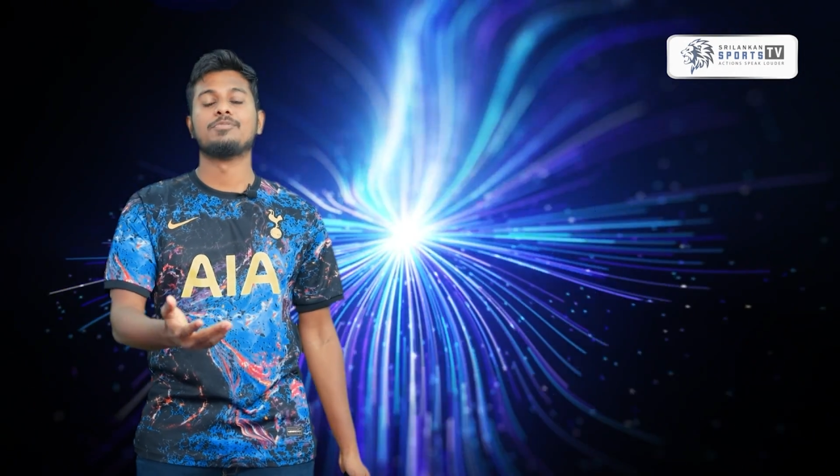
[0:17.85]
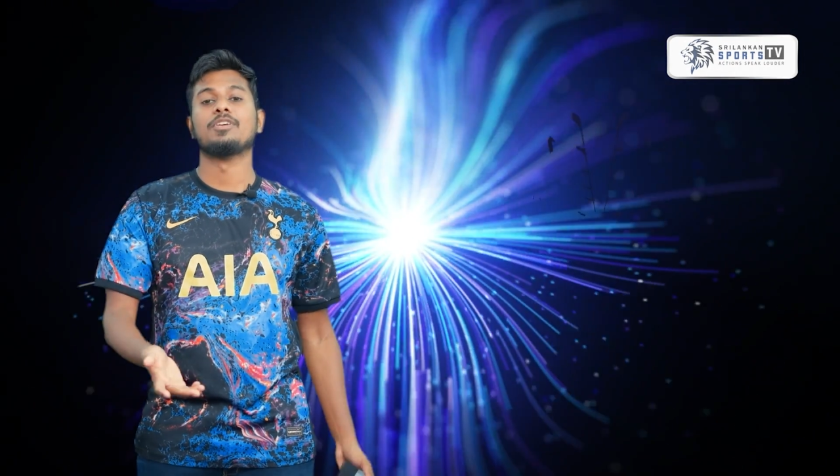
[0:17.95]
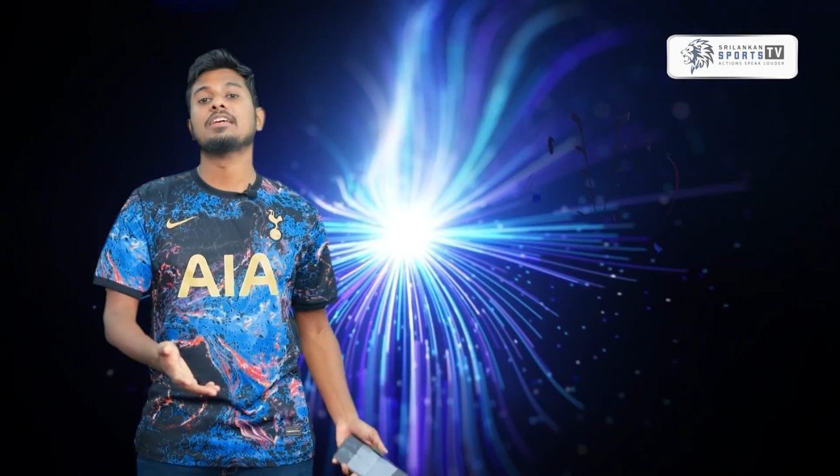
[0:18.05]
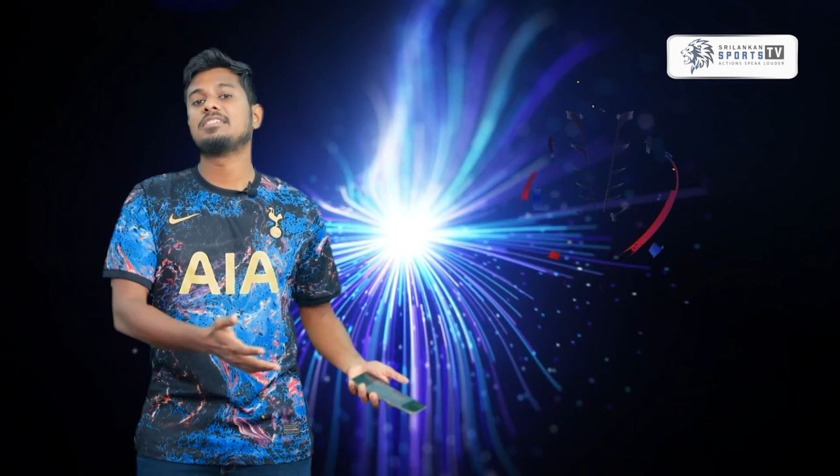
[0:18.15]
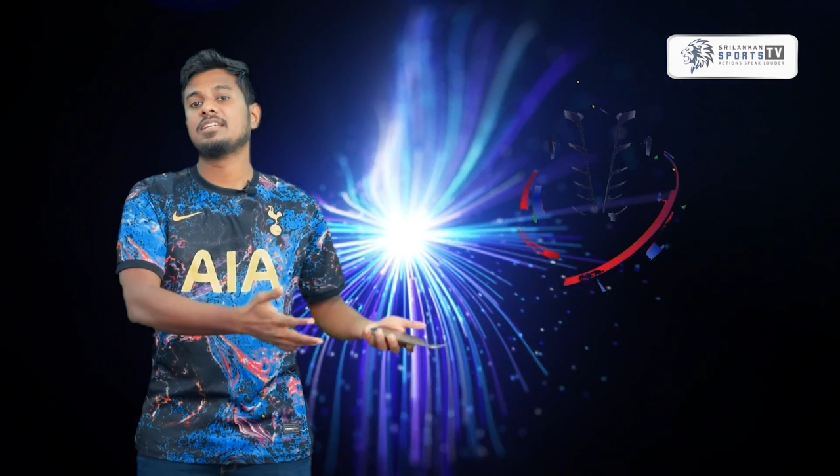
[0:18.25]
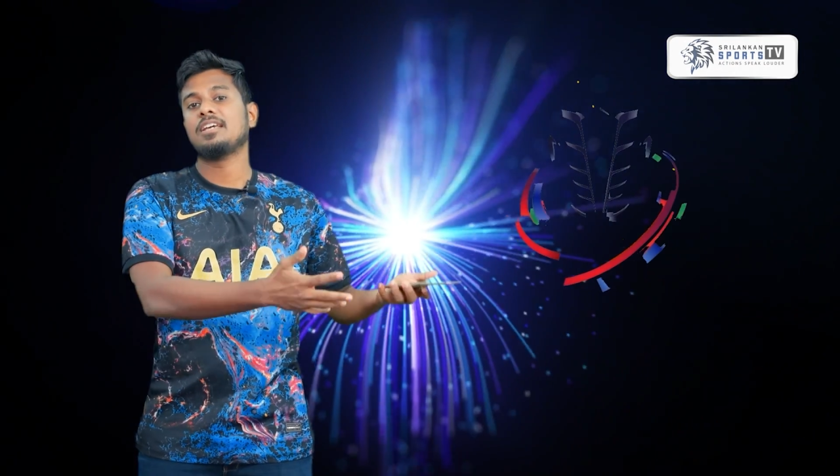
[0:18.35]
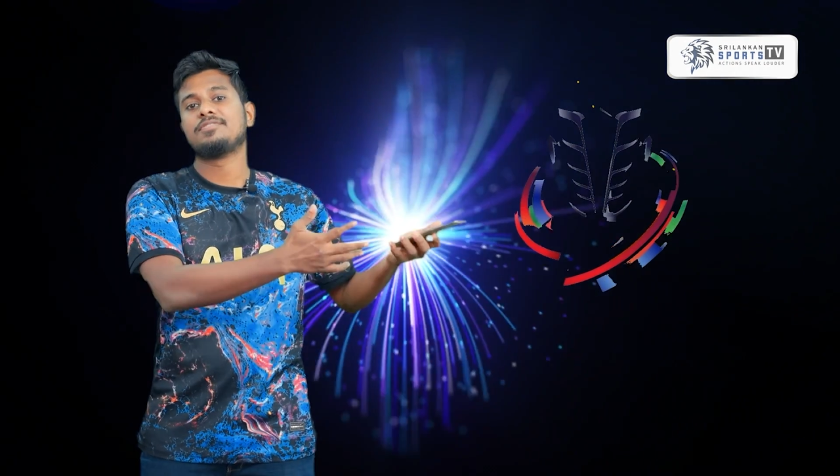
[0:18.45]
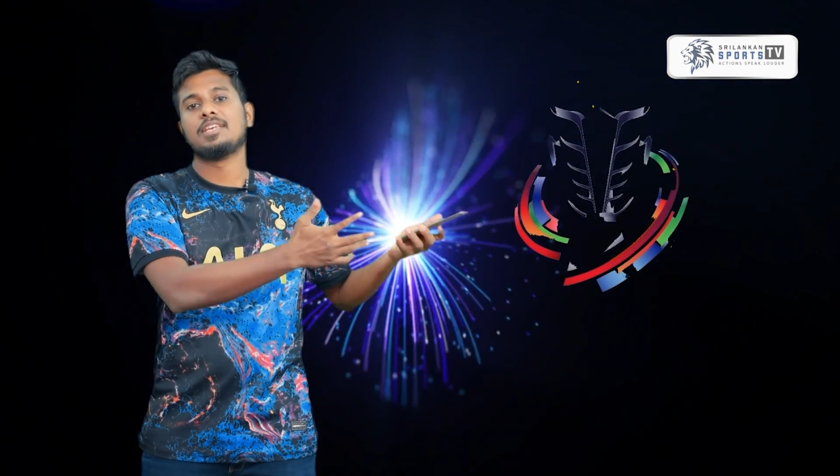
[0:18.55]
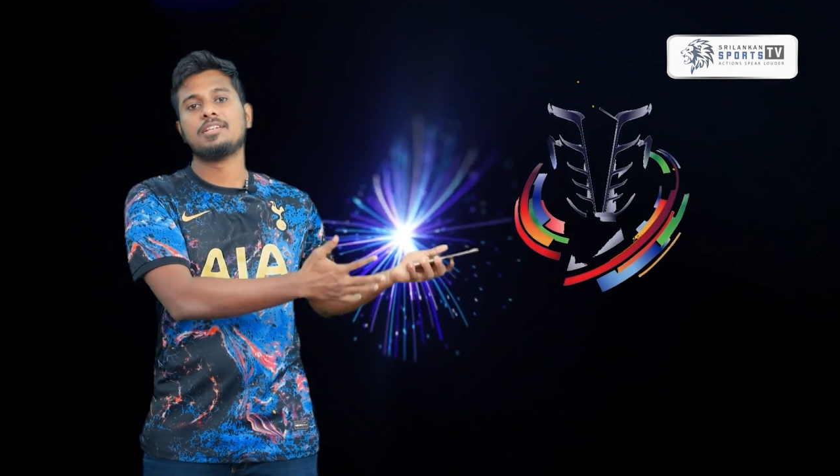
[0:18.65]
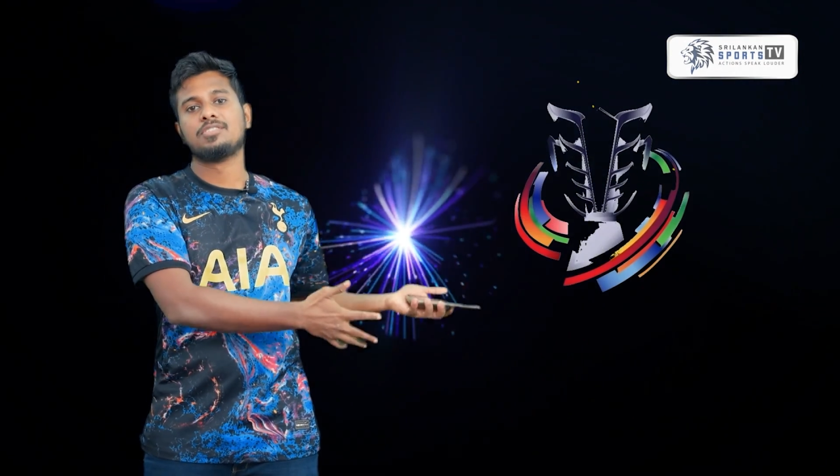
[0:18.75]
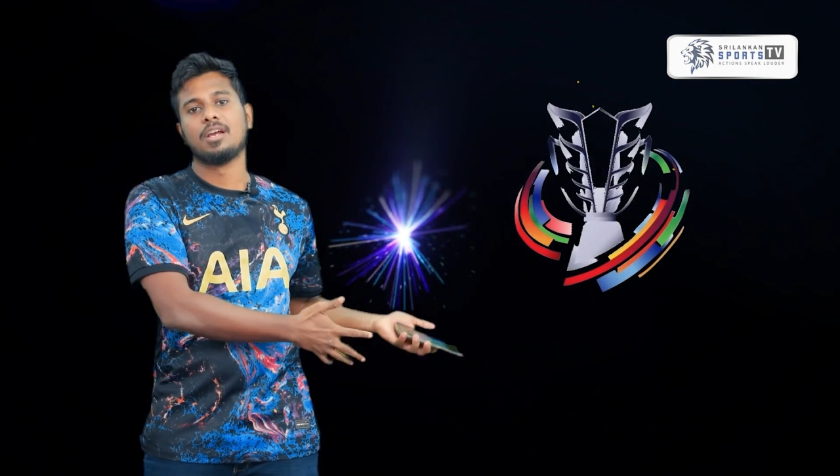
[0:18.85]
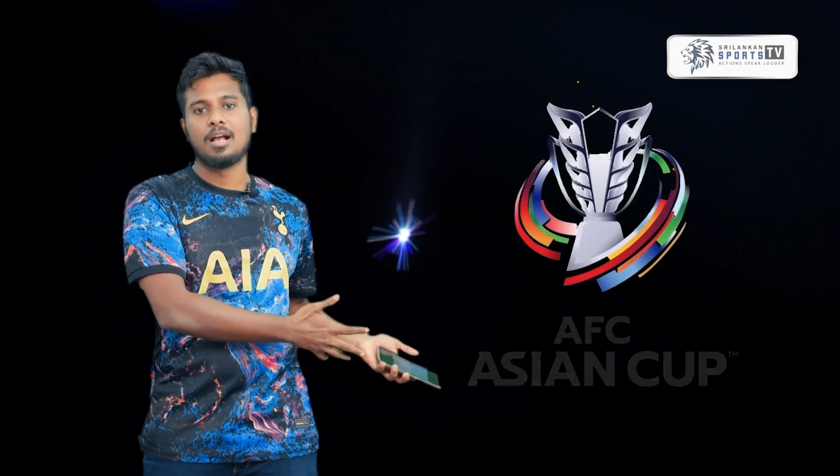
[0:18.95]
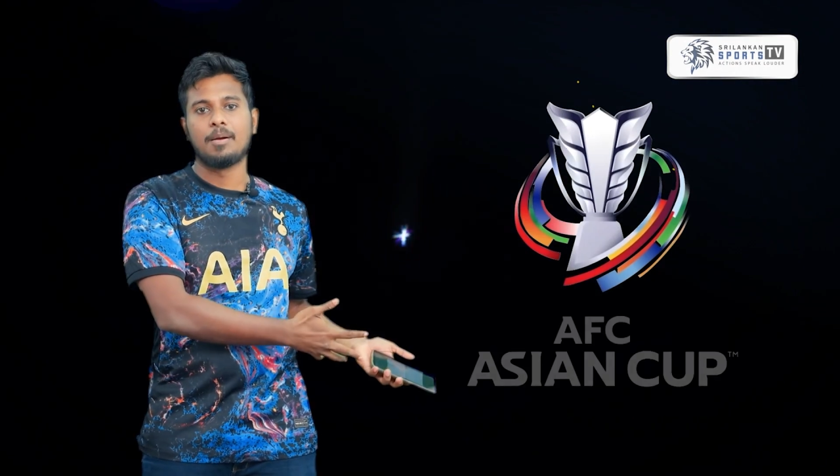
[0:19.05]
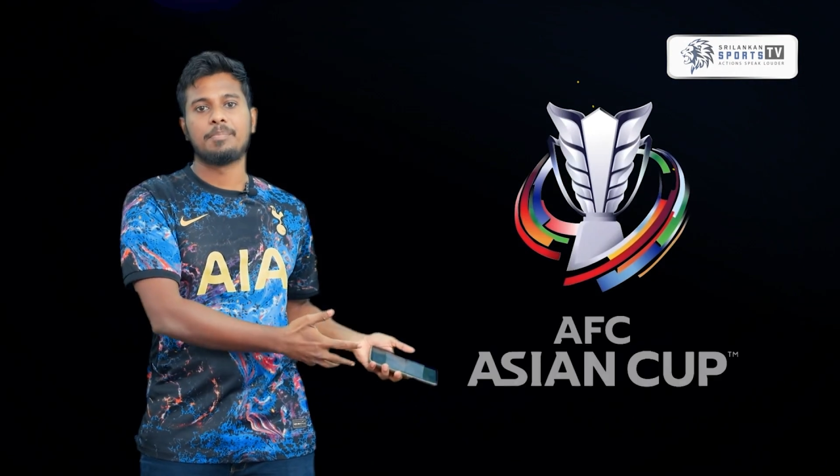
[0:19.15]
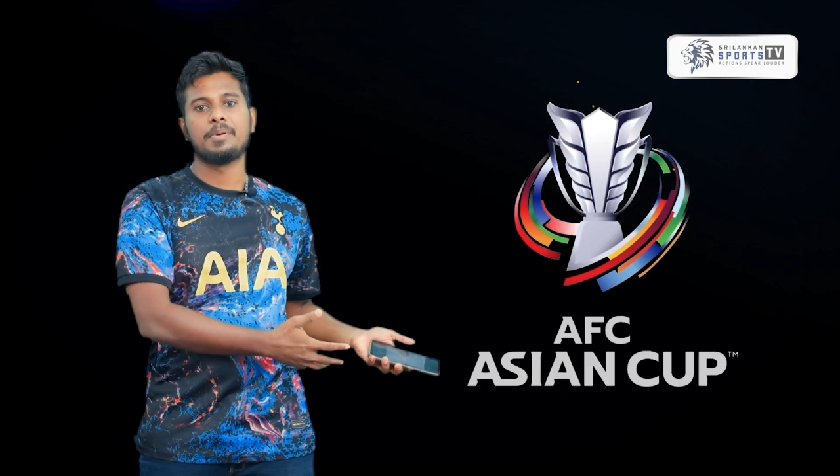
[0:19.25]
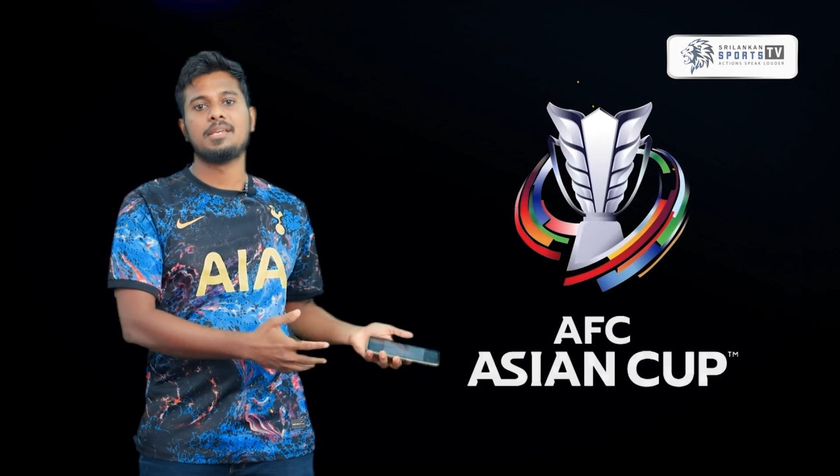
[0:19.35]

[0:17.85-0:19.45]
So AFC Asia Cup